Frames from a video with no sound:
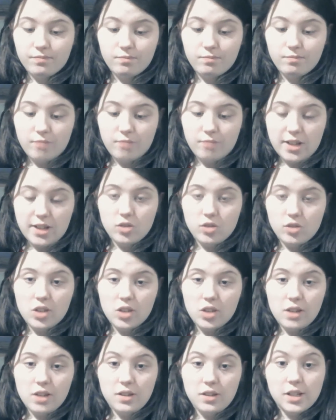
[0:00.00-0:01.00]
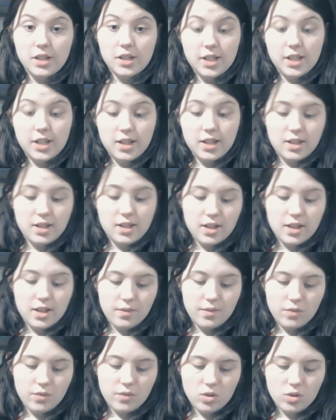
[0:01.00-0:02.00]
because she only did it in season
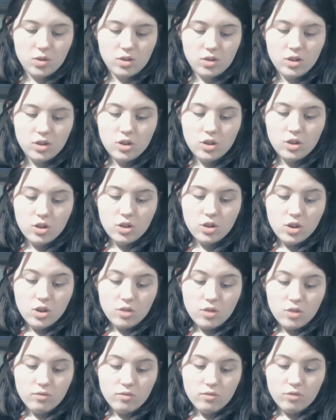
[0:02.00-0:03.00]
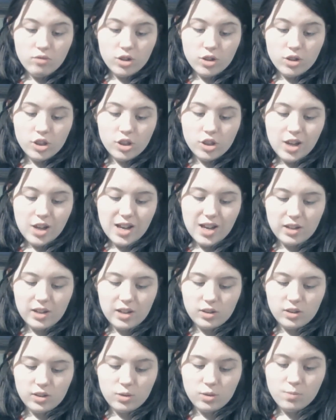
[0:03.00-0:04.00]
four.
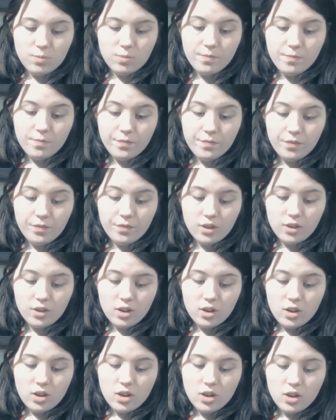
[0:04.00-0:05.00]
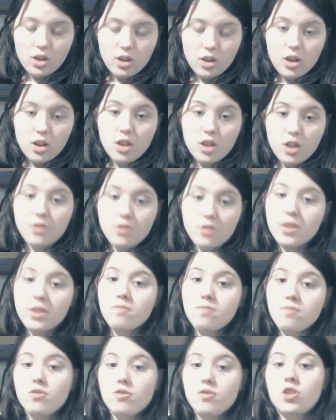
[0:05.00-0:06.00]
Rochelle. I think
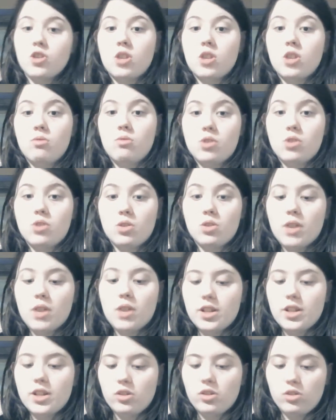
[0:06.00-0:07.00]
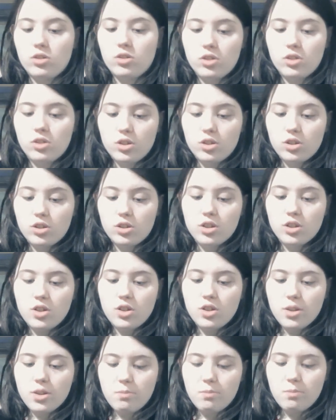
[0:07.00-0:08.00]
Rochelle was quite good. She's
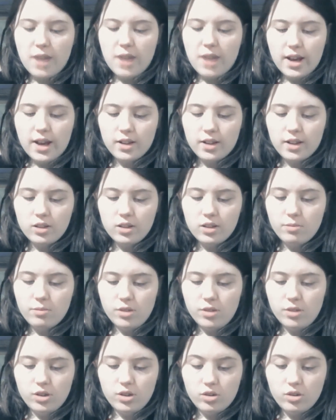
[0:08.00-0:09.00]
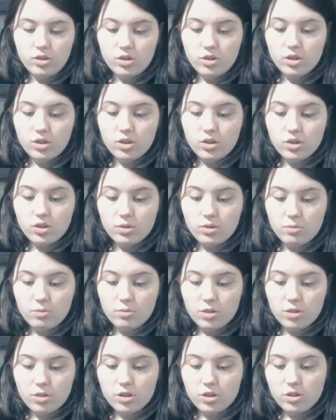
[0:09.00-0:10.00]
not the best, but so I'm
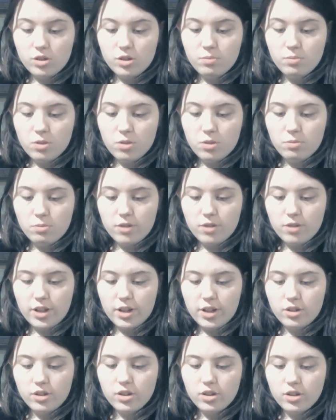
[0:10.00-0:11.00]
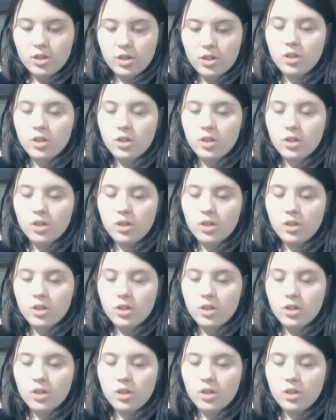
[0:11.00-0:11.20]
going to just pop her in good.